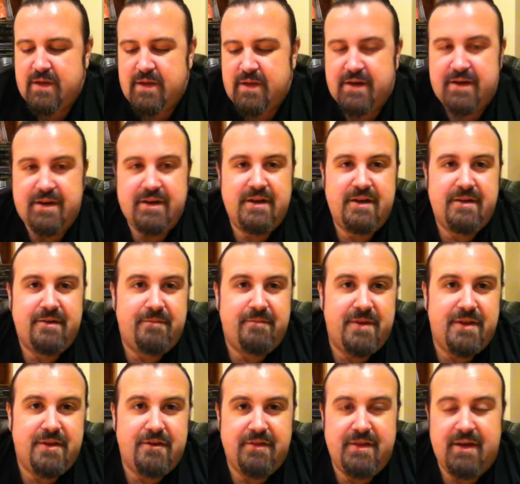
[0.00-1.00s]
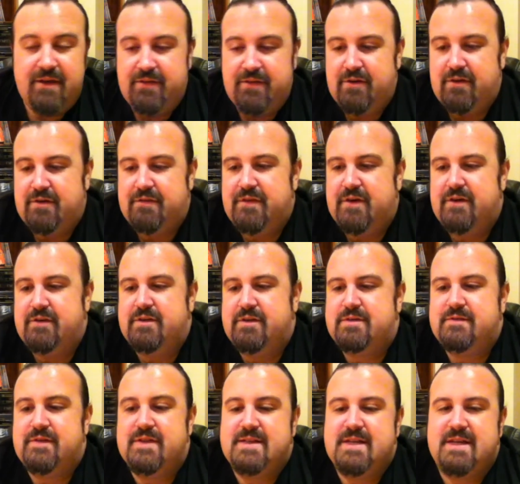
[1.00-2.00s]
And I've been doing that on the iPhone.
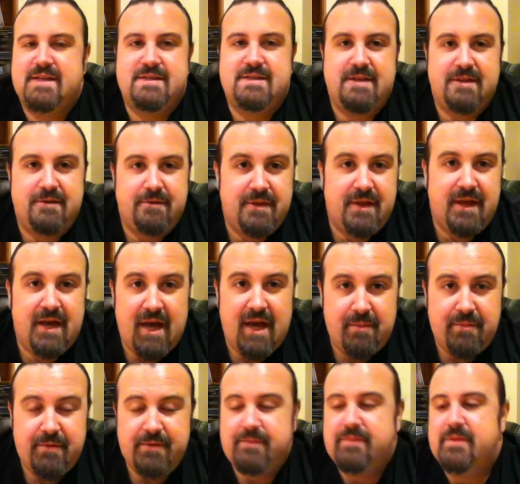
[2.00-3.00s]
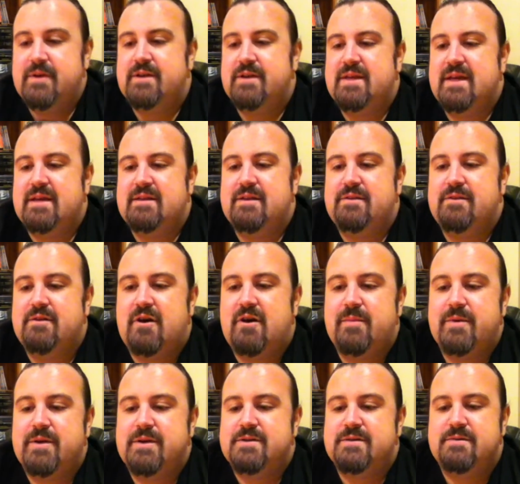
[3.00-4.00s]
It's fantastic for that app. You can download the
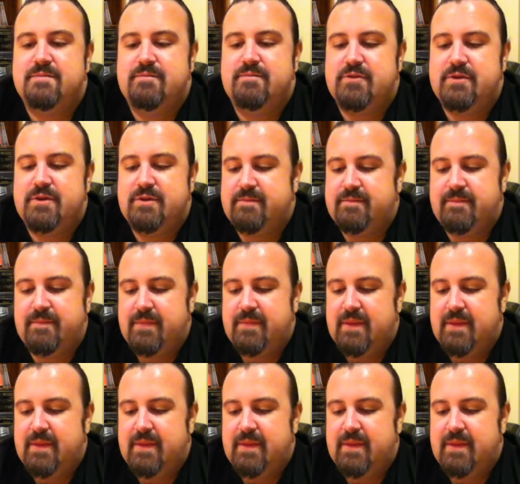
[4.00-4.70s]
comics, brilliant.